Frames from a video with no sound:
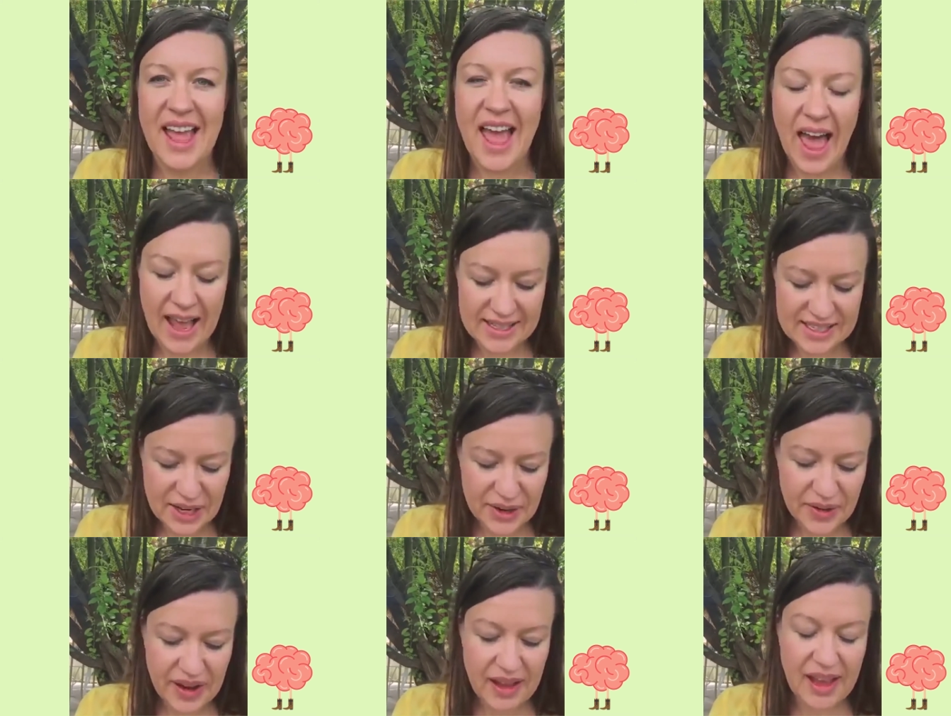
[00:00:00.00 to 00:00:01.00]
And so
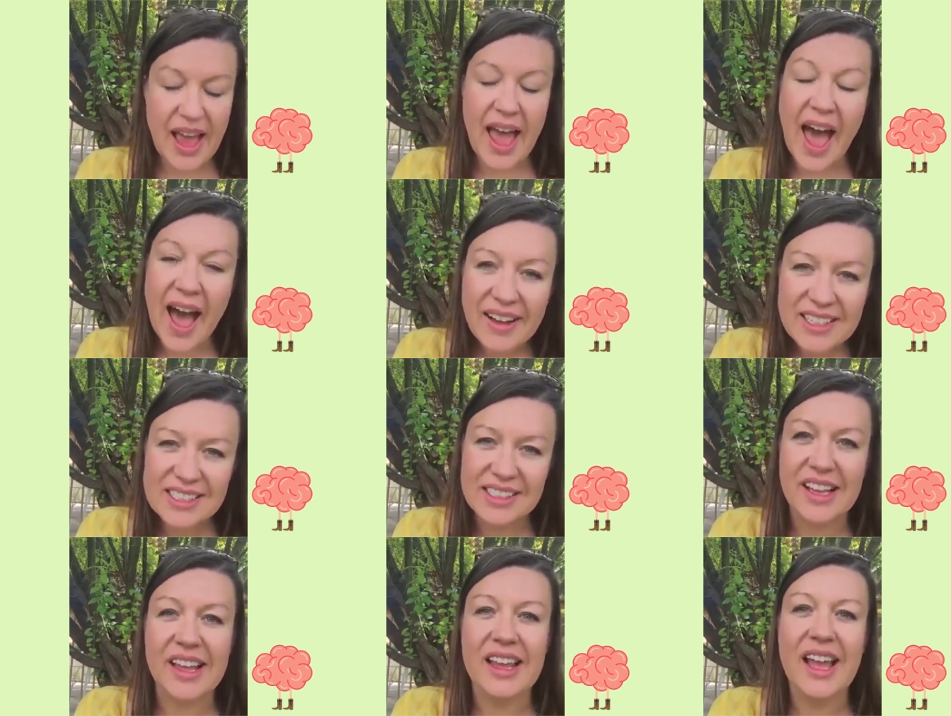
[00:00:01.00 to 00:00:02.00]

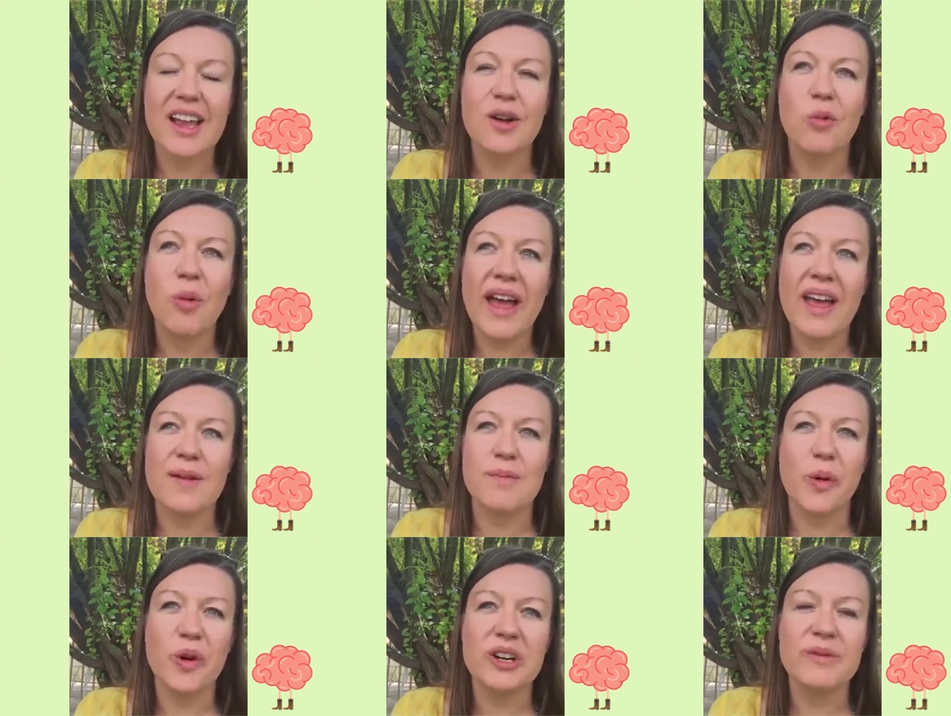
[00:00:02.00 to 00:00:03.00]
actually, in a way,
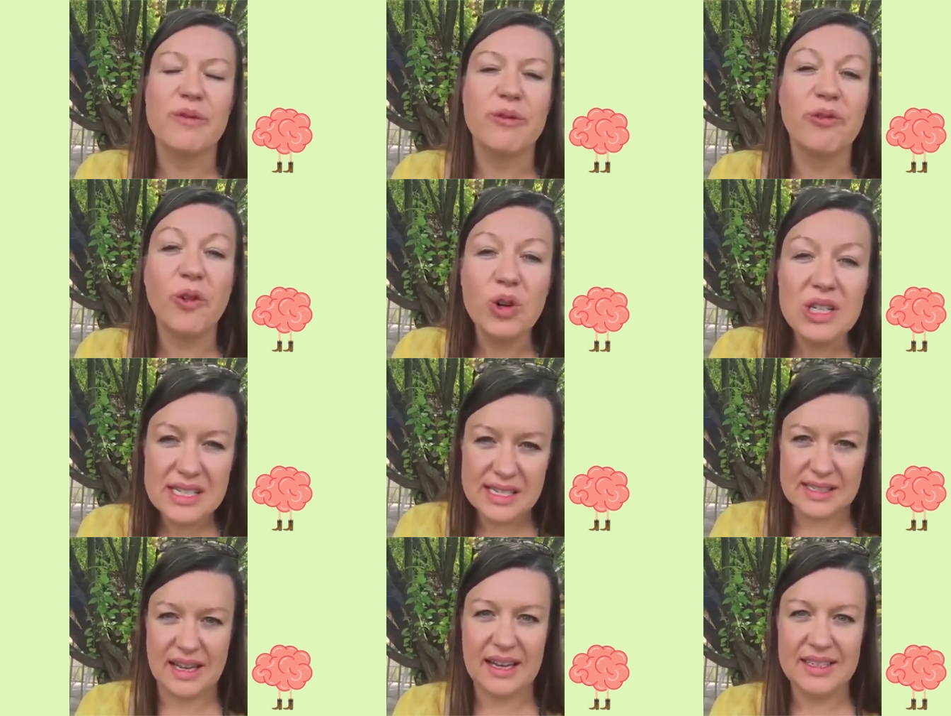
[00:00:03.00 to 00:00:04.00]
boredom forces
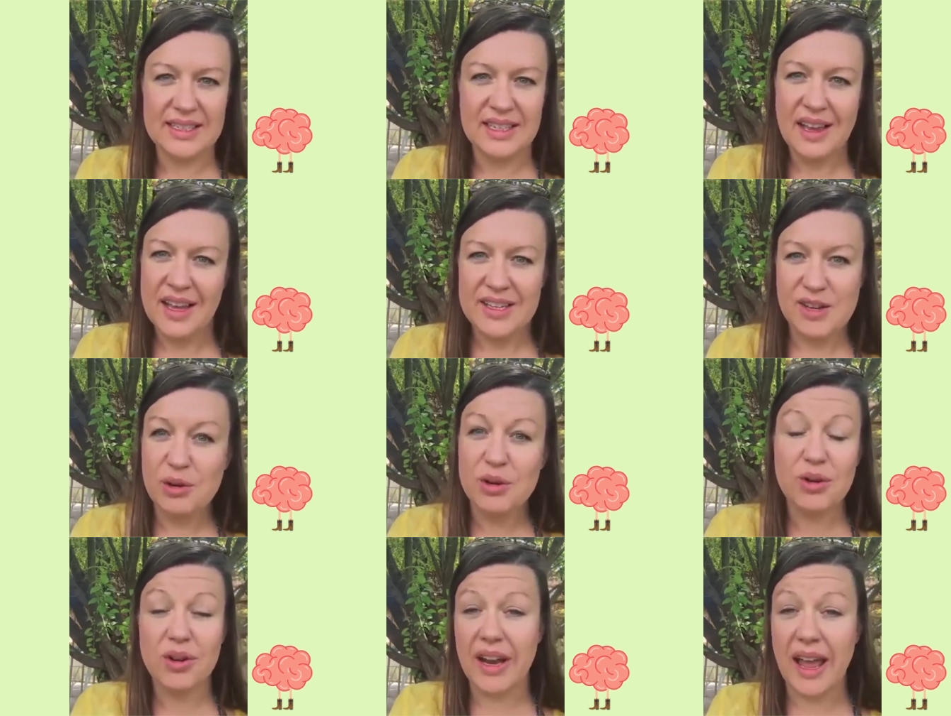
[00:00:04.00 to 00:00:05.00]
us to
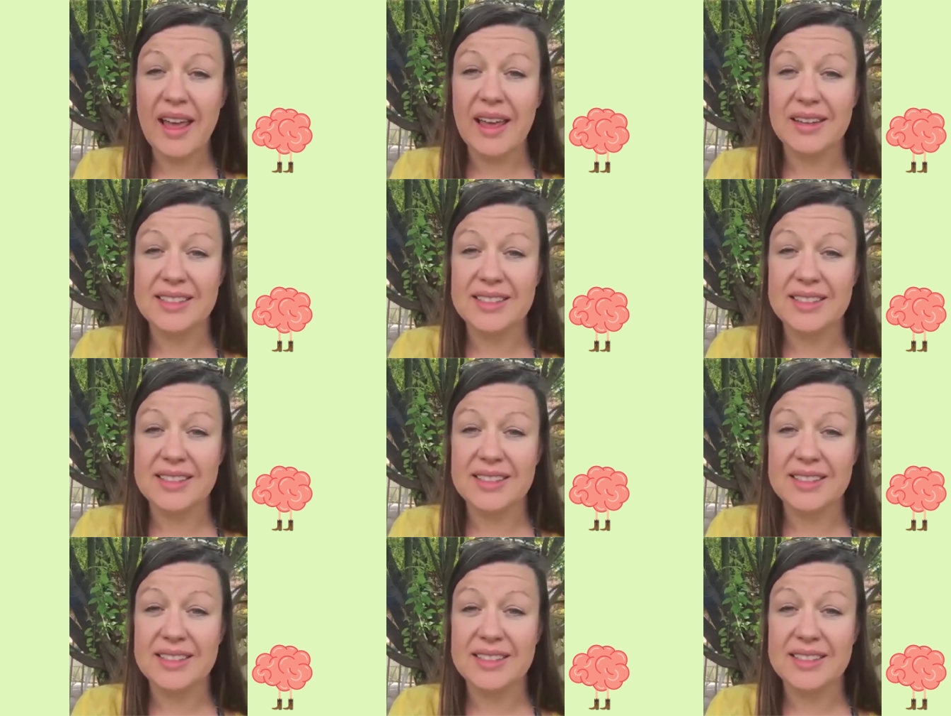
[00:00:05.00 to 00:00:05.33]
create.